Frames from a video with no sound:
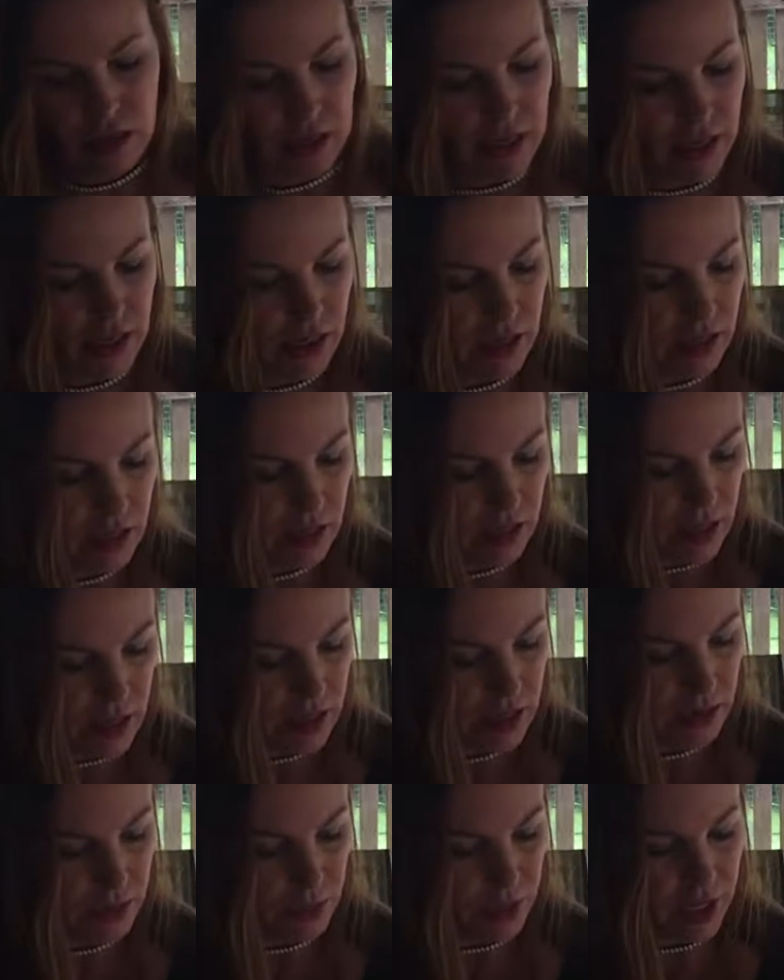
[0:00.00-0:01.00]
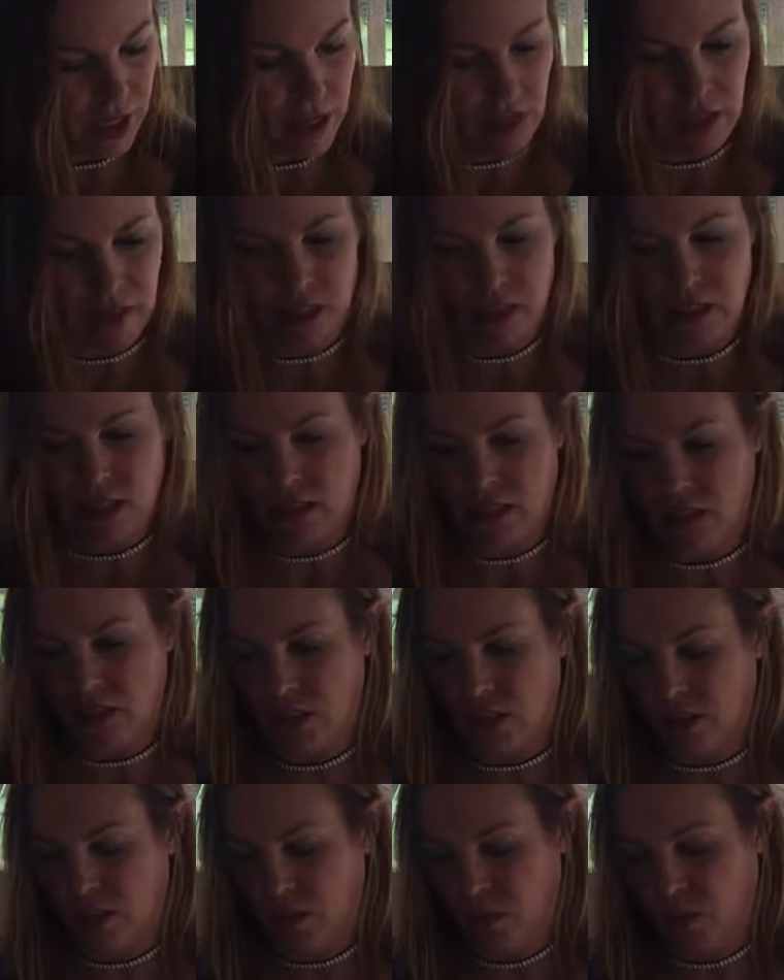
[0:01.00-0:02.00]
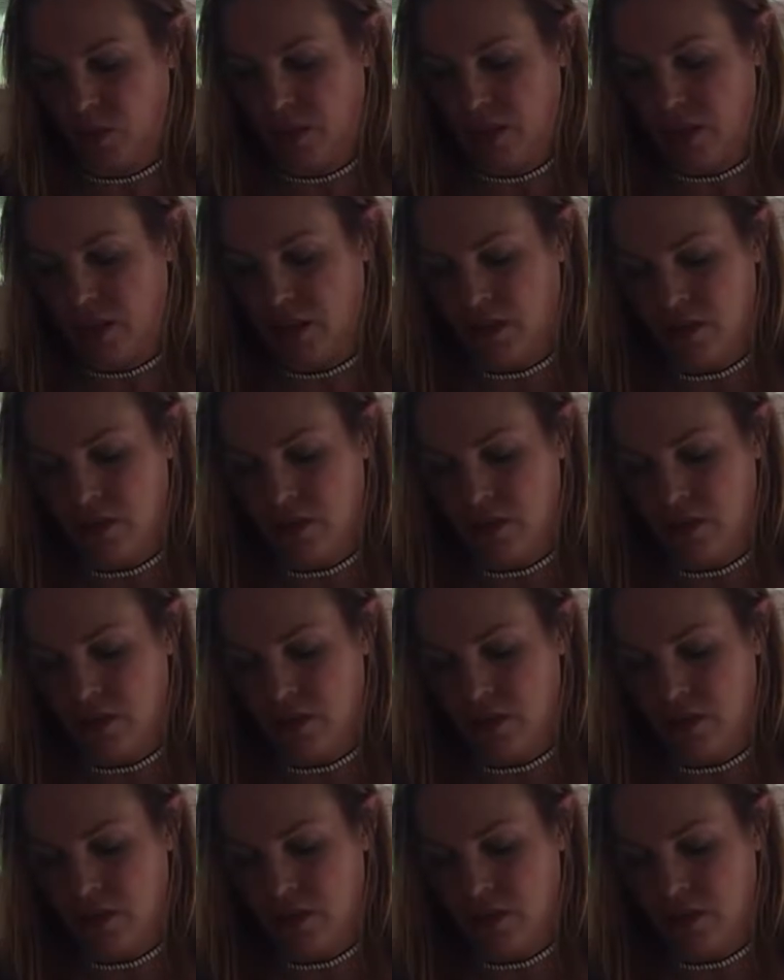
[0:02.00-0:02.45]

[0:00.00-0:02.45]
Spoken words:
And I didn't bring anything to stir it with.